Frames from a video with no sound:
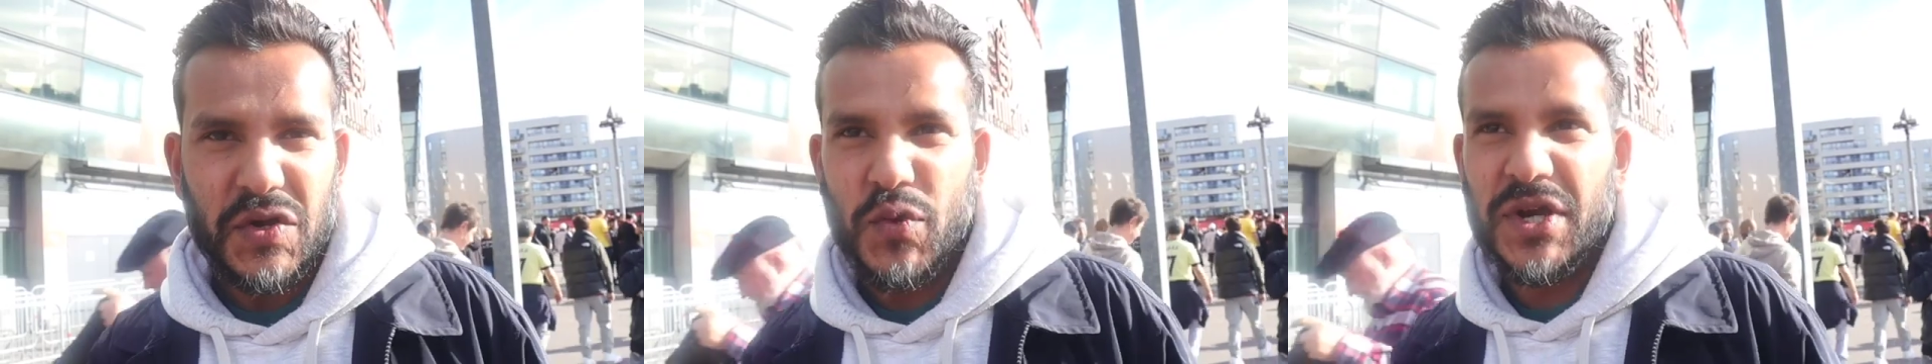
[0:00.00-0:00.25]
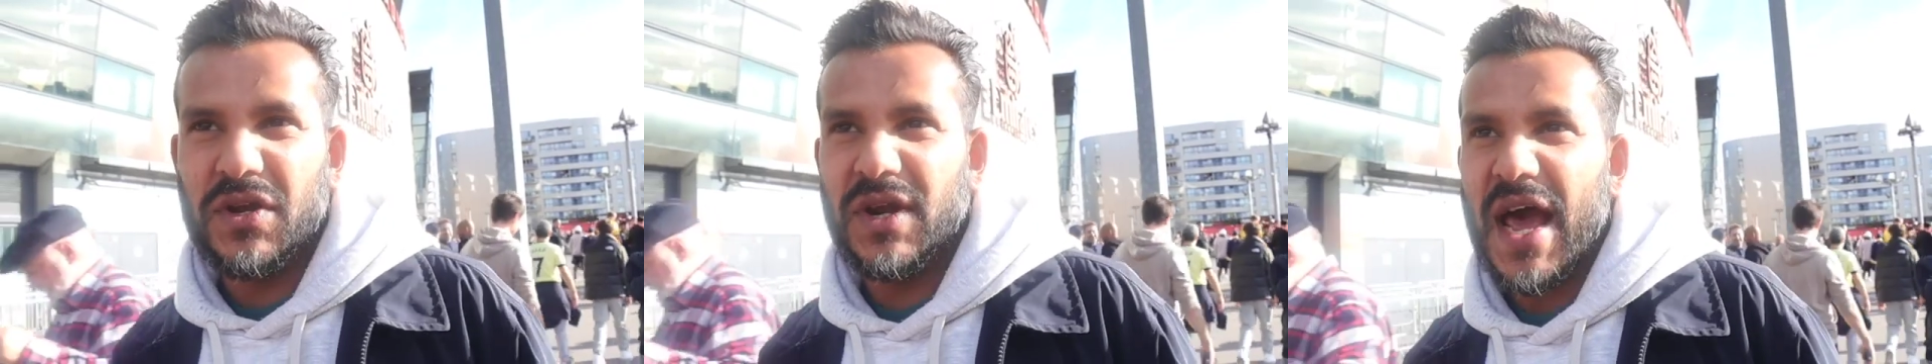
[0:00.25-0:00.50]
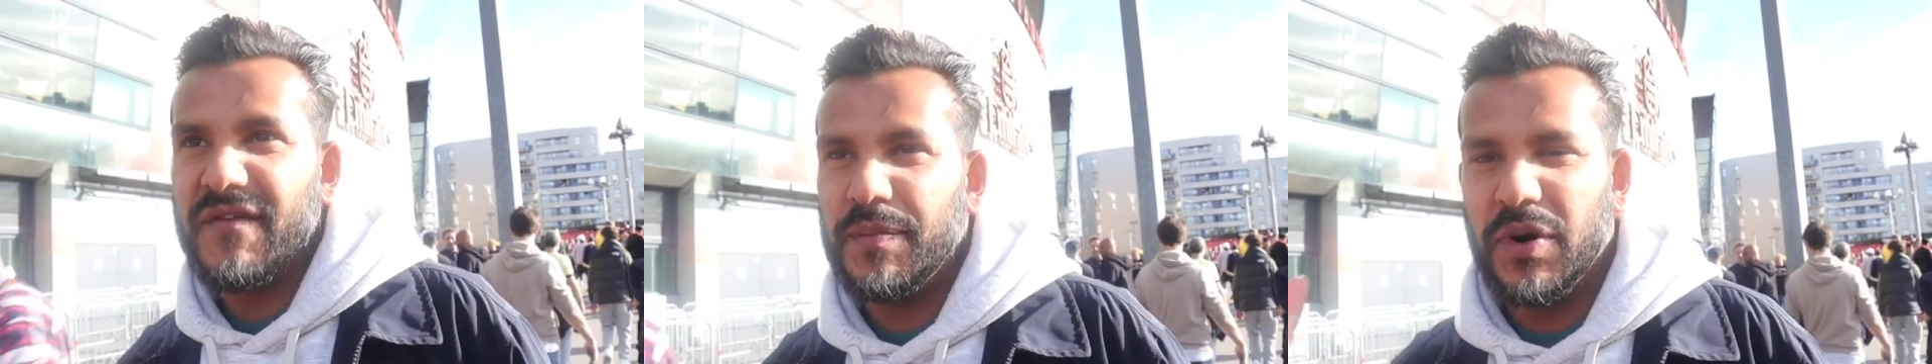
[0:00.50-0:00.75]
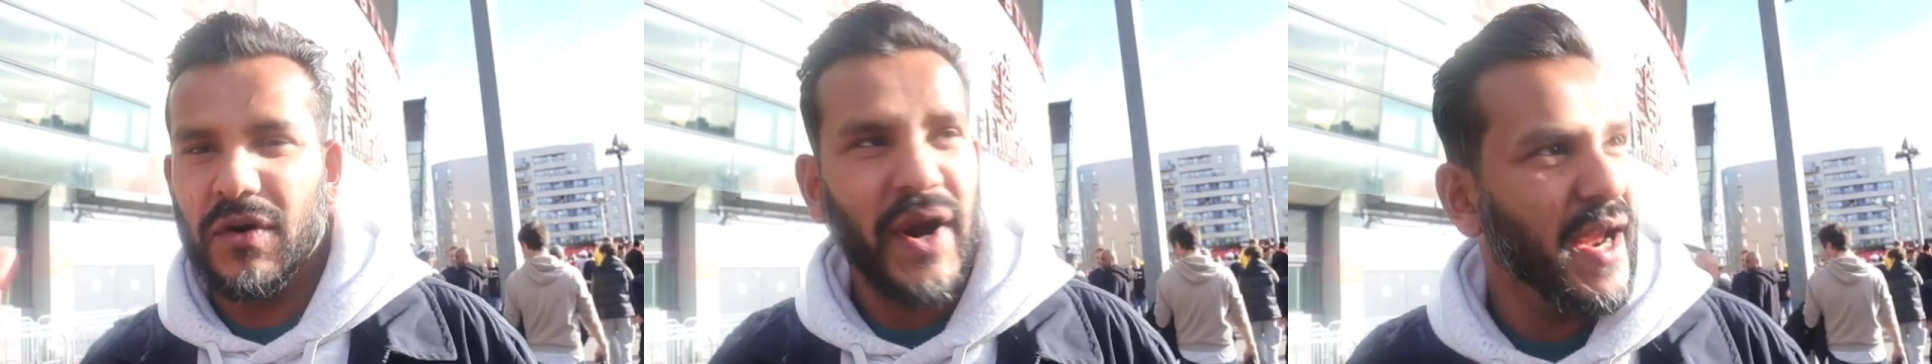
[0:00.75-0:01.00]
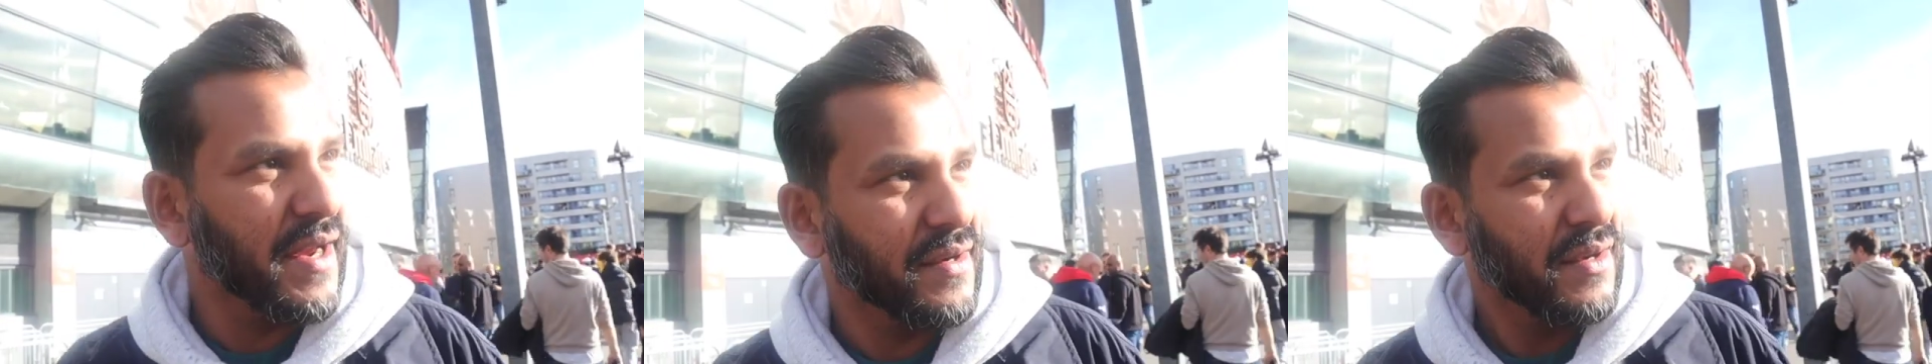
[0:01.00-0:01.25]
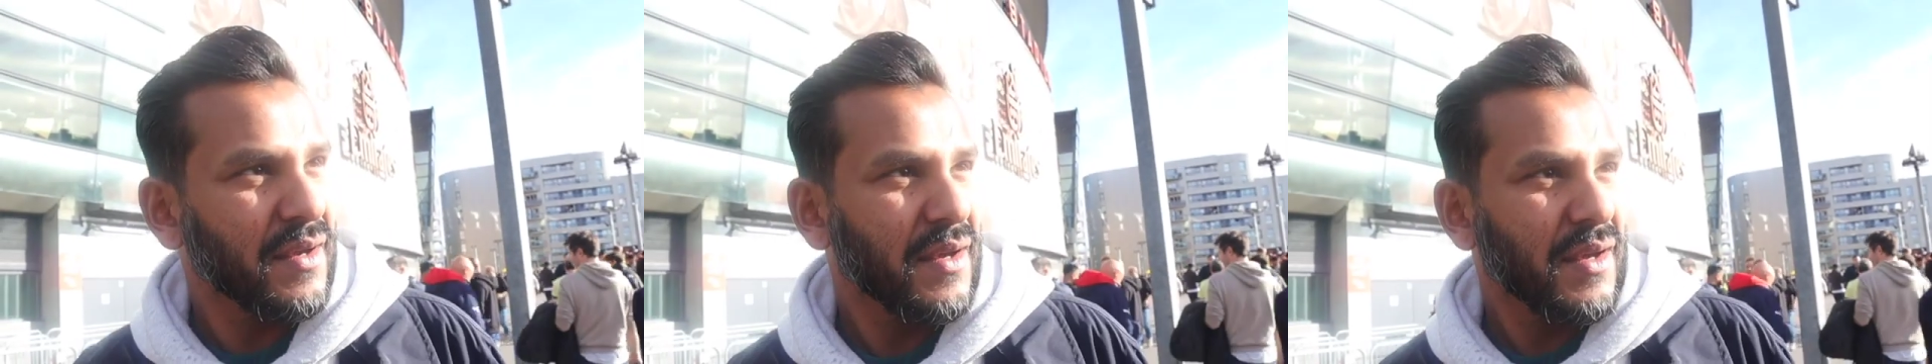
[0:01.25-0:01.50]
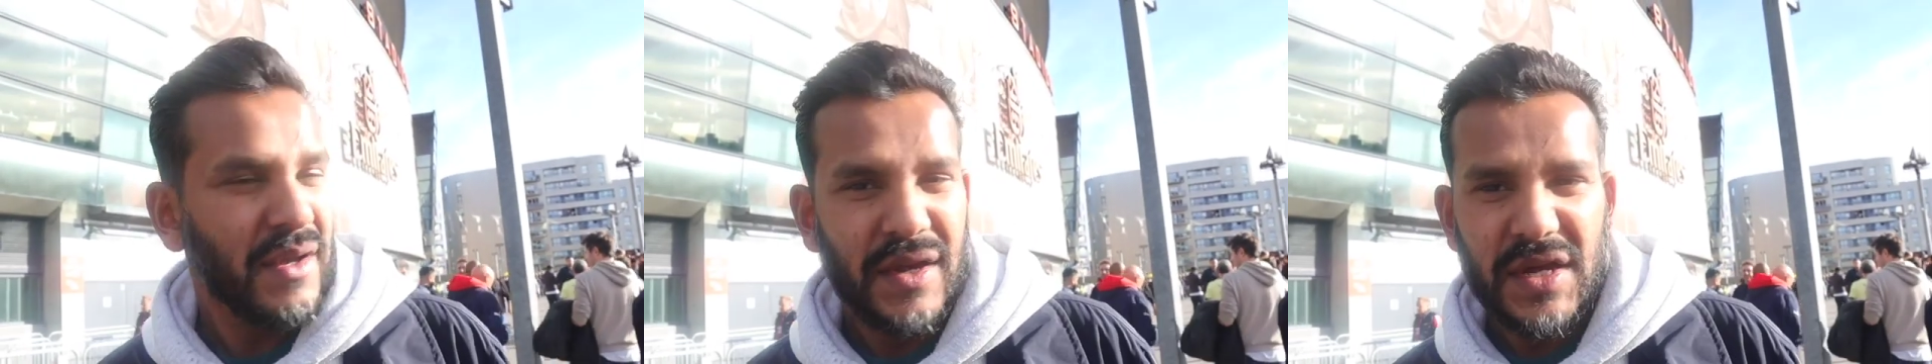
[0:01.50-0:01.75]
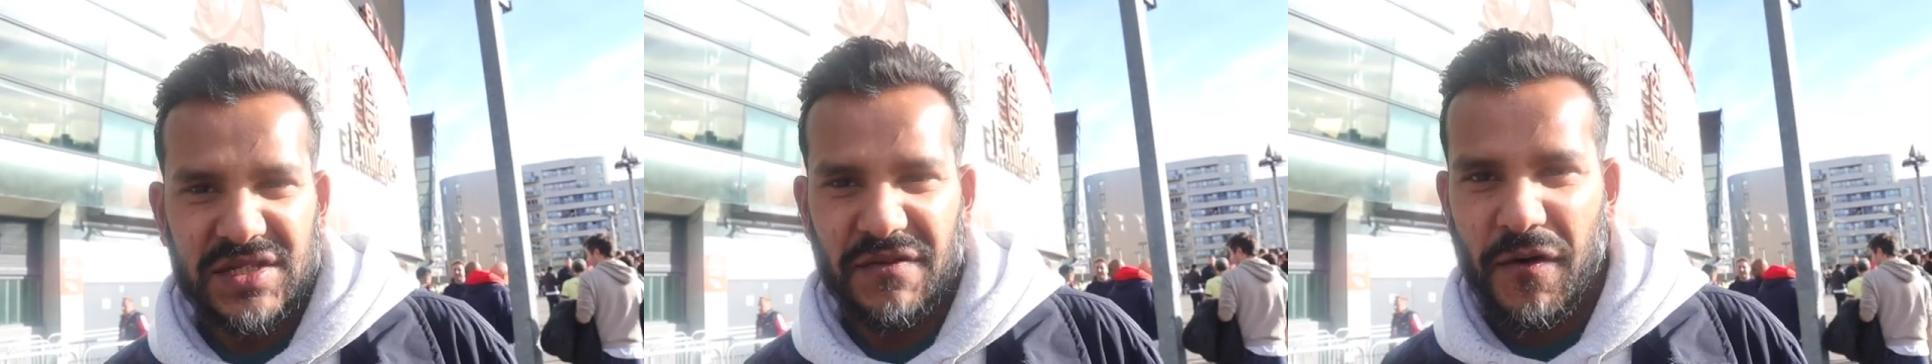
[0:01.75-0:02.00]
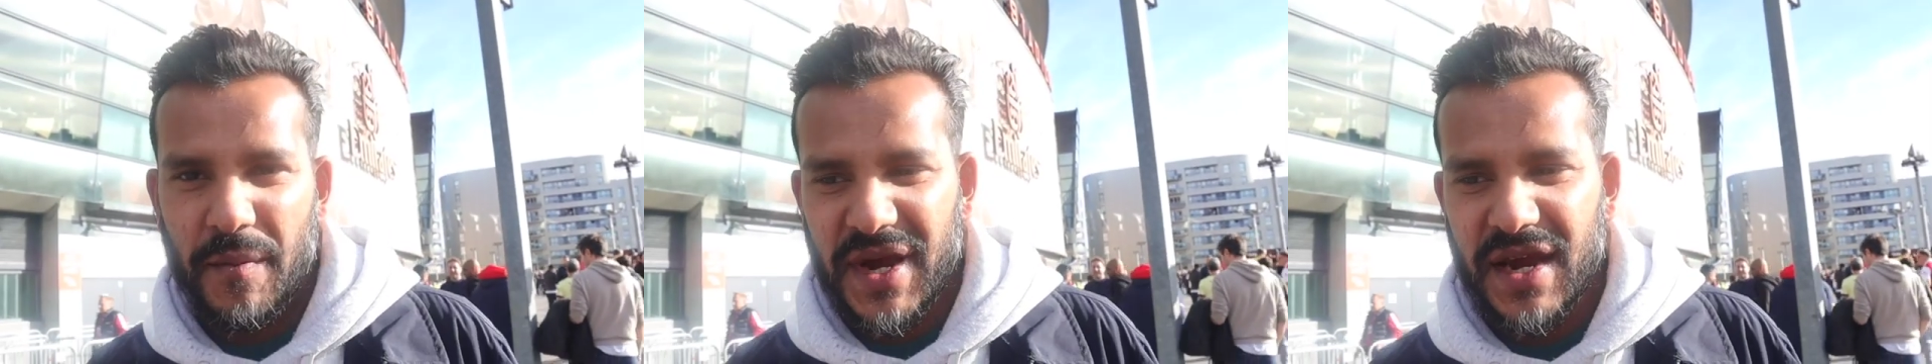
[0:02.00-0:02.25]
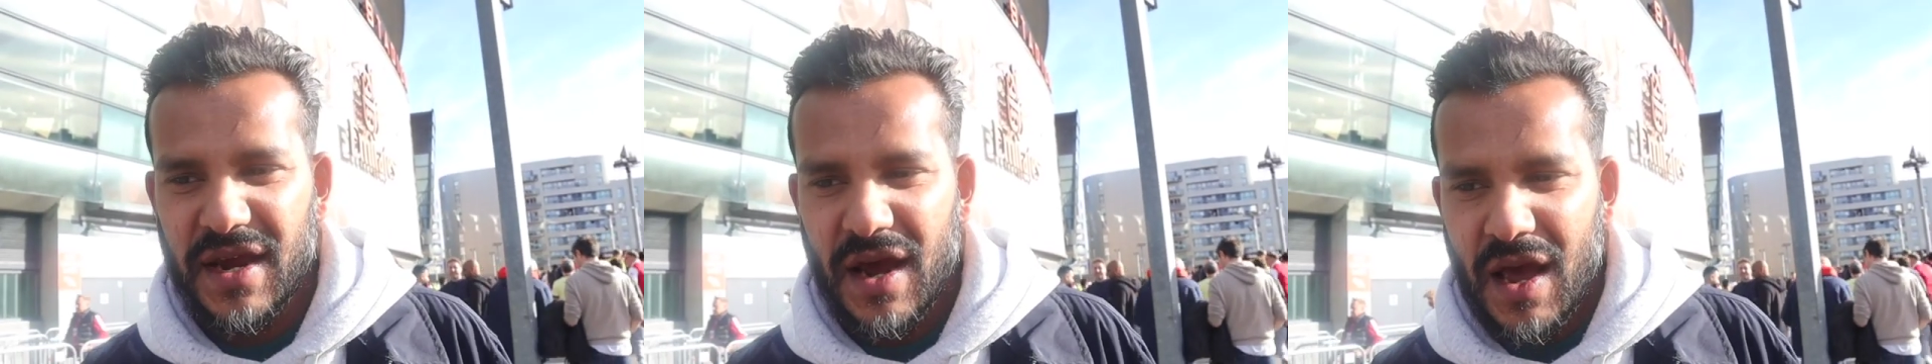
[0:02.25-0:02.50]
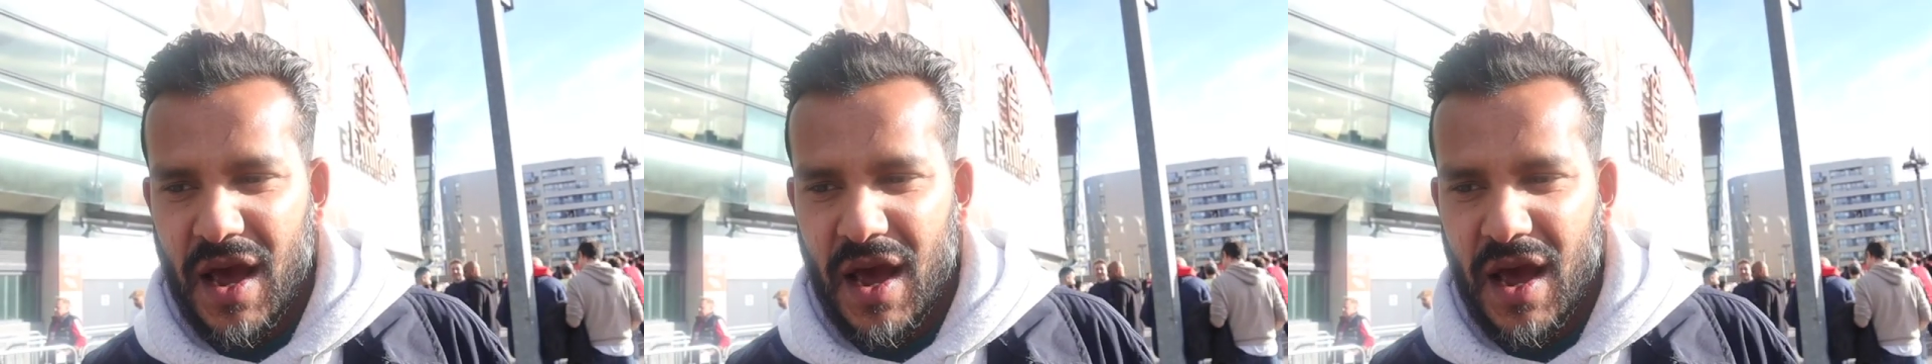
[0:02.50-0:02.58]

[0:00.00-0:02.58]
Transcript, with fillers: We couldn't have a parade. So for me,